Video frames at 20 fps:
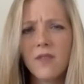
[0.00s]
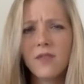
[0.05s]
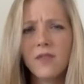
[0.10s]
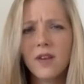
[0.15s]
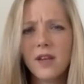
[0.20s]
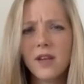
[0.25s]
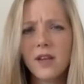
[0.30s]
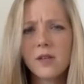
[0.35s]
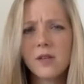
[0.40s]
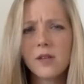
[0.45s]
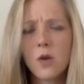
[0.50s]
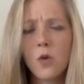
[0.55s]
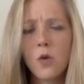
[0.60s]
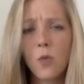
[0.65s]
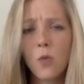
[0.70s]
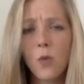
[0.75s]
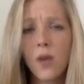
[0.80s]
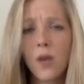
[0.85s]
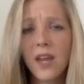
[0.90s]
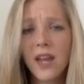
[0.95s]
is. Who
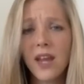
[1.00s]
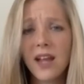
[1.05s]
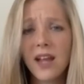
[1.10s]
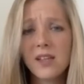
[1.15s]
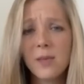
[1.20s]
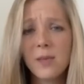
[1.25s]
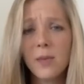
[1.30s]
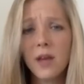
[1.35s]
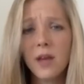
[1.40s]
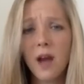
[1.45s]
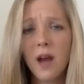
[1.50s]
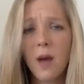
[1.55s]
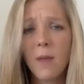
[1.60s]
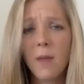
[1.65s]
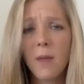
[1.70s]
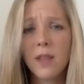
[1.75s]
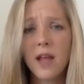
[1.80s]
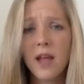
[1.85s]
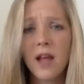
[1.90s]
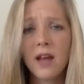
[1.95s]
we get to become
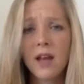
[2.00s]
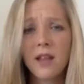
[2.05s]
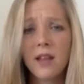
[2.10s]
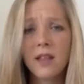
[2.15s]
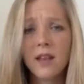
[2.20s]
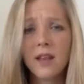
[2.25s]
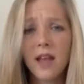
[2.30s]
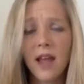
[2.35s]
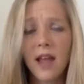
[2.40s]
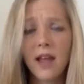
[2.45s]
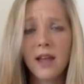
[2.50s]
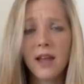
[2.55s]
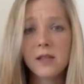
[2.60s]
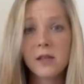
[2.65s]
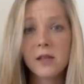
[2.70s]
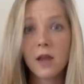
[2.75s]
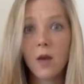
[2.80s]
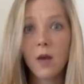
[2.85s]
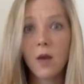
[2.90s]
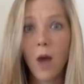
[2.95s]
at the end of the day. It's
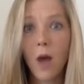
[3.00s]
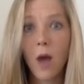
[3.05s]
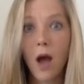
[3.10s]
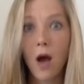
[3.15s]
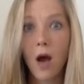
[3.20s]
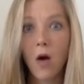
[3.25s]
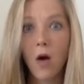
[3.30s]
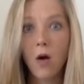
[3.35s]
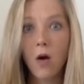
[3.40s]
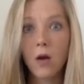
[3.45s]
like, wow,